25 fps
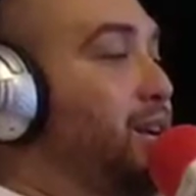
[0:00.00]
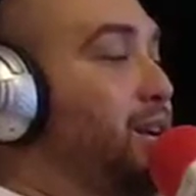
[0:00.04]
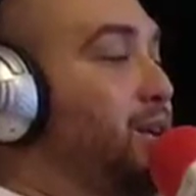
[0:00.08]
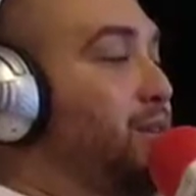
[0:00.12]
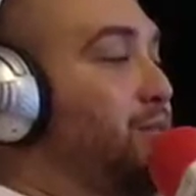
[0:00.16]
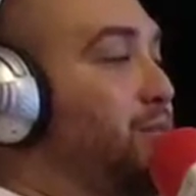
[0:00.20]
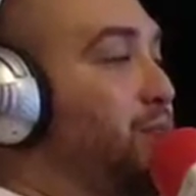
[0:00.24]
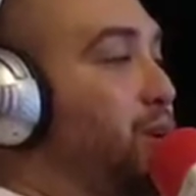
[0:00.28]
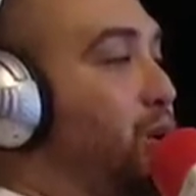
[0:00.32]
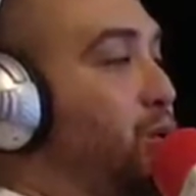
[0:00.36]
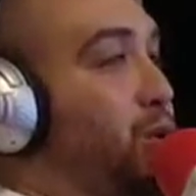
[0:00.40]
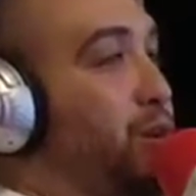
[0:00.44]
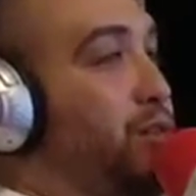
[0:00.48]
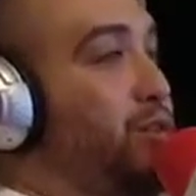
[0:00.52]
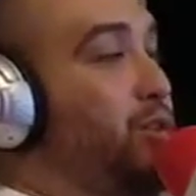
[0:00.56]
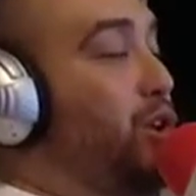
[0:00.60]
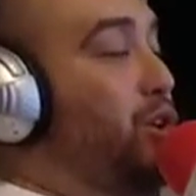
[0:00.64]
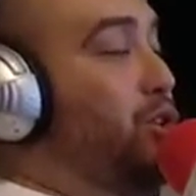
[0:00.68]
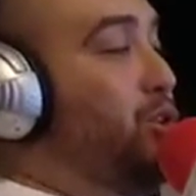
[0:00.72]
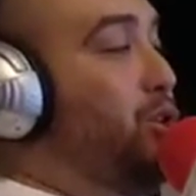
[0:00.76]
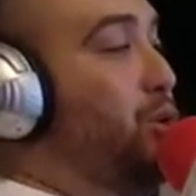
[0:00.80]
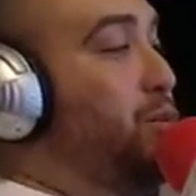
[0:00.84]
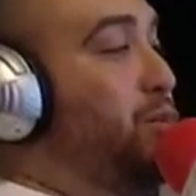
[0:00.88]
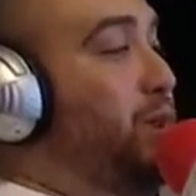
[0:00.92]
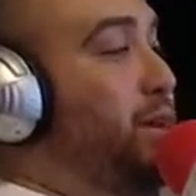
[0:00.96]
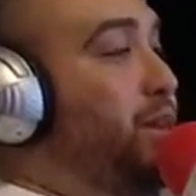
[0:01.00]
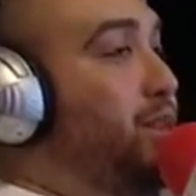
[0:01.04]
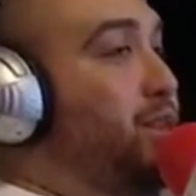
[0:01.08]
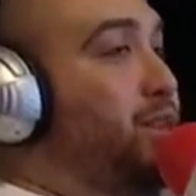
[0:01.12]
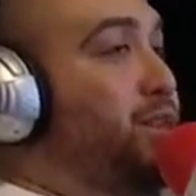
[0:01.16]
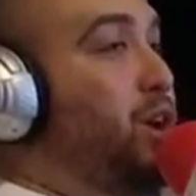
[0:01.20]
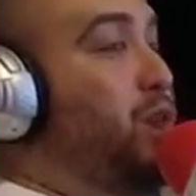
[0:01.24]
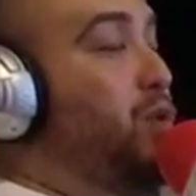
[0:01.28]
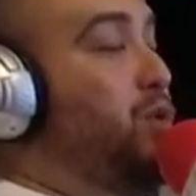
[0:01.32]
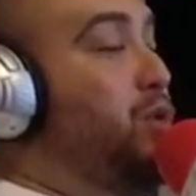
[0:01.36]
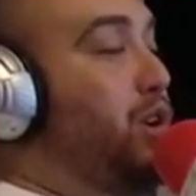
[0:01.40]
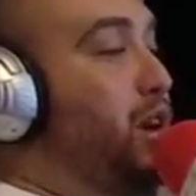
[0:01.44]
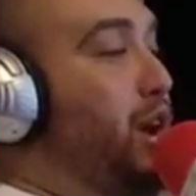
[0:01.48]
But we've also been
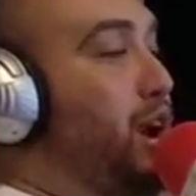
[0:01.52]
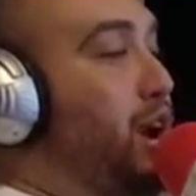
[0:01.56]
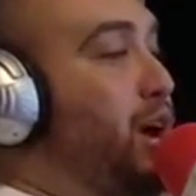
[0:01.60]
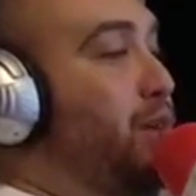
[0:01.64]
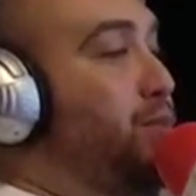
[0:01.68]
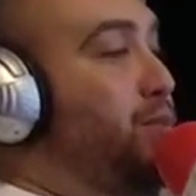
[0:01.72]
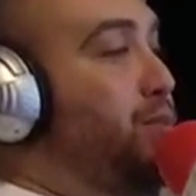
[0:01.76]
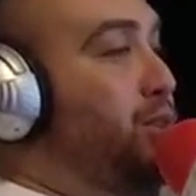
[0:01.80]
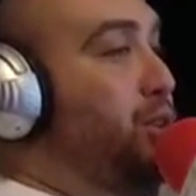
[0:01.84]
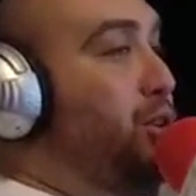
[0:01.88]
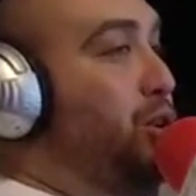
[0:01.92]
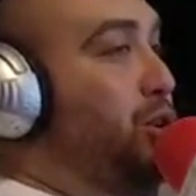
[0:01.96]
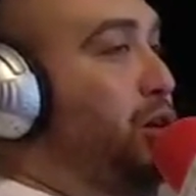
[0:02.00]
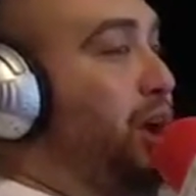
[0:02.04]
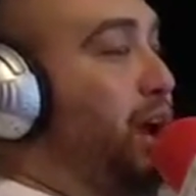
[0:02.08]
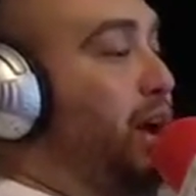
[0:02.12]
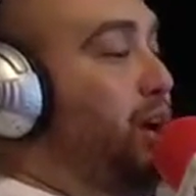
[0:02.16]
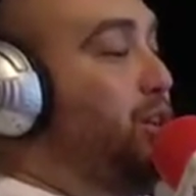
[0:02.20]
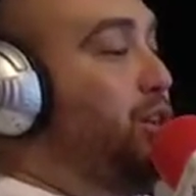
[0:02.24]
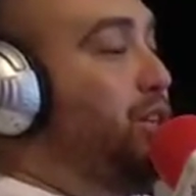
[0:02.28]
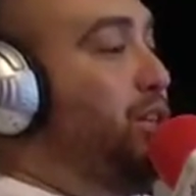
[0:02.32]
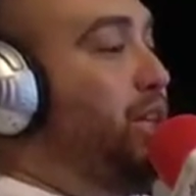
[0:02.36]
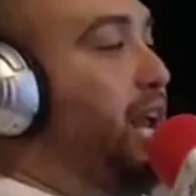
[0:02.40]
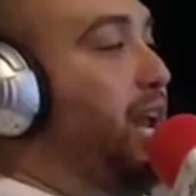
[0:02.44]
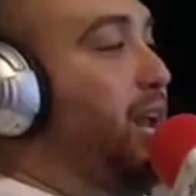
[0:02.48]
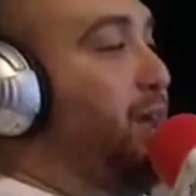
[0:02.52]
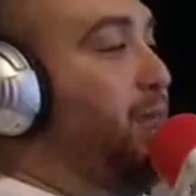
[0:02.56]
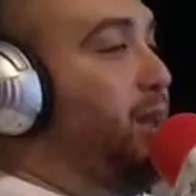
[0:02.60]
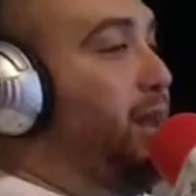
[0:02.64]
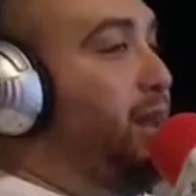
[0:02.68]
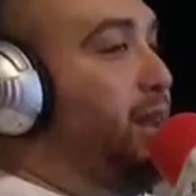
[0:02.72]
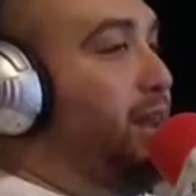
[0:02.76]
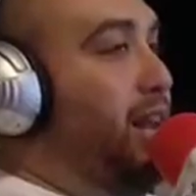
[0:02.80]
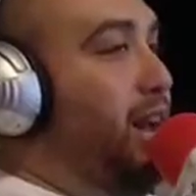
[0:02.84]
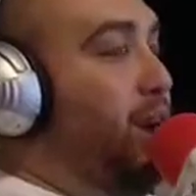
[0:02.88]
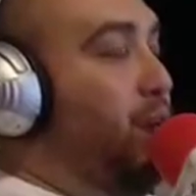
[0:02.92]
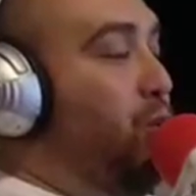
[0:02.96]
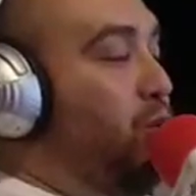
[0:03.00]
so numb to entertainment
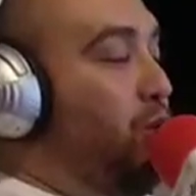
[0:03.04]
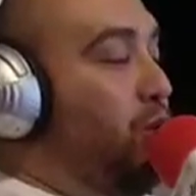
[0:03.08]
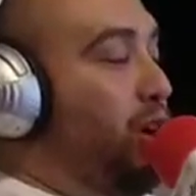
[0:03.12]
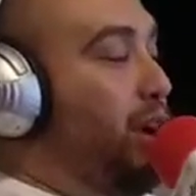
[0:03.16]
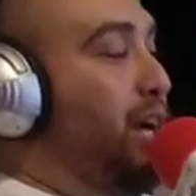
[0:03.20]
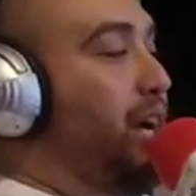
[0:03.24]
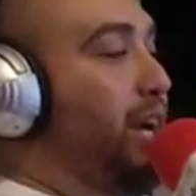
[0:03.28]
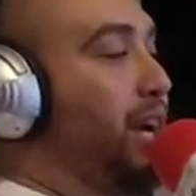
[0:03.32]
that we're going to